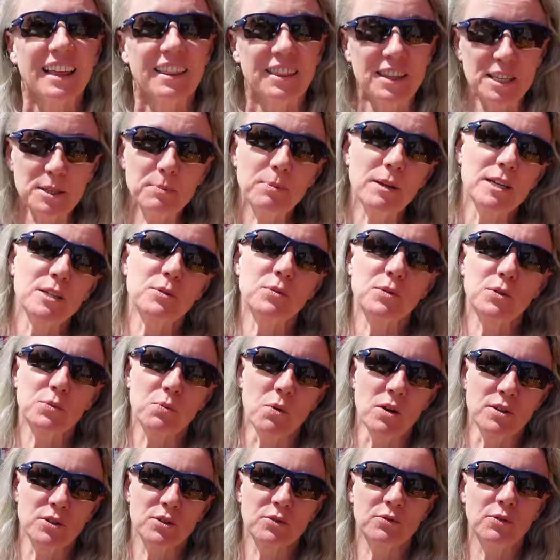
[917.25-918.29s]
This place was
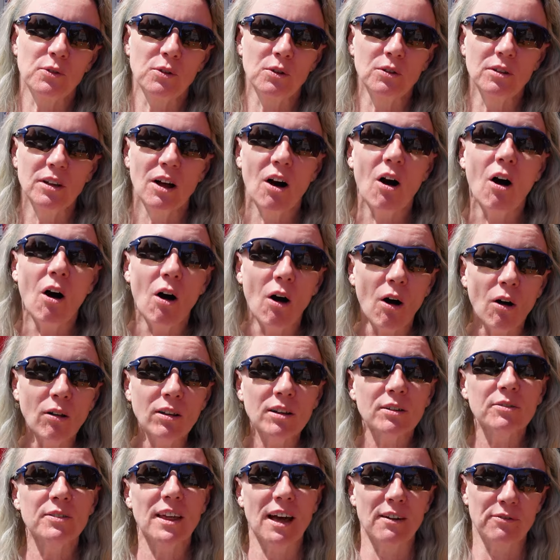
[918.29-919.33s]
wonderful. All
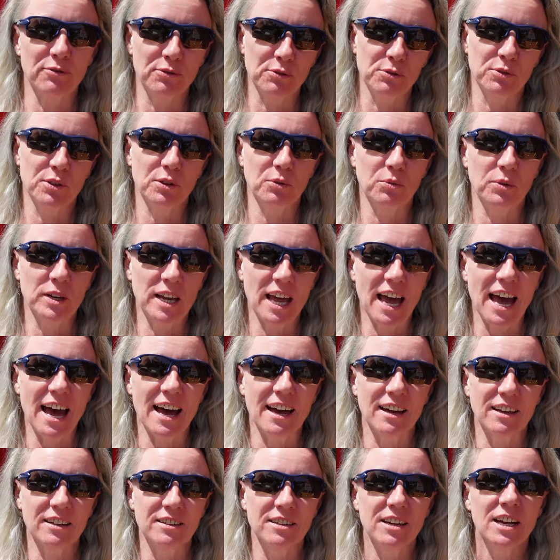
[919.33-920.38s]
of that food that we
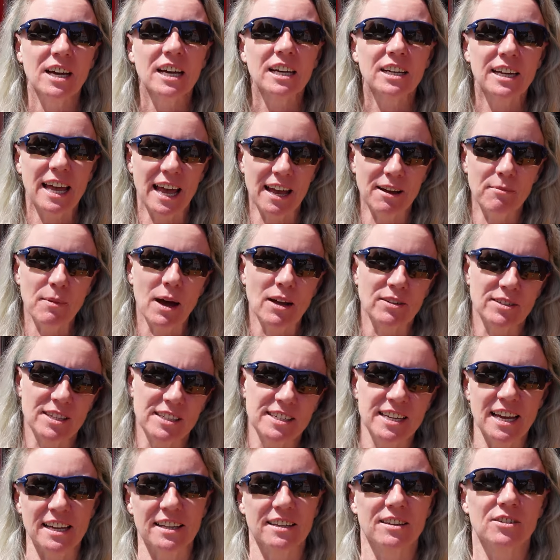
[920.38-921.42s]
had came out to
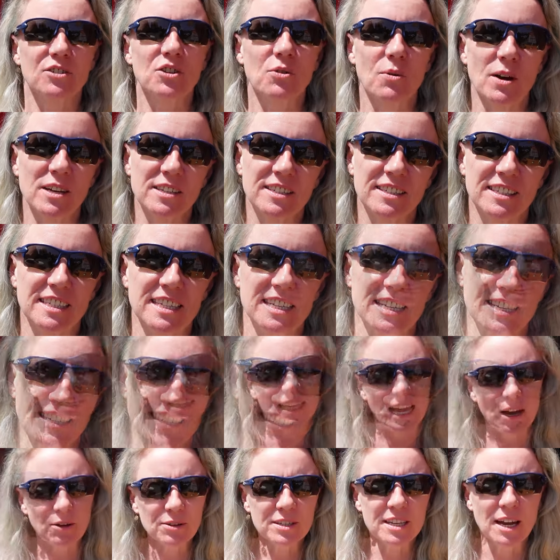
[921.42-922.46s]
10 USD.
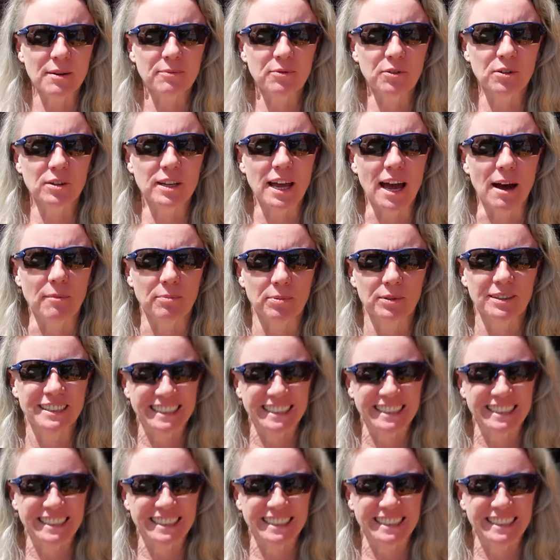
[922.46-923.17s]
Now it's time for a nap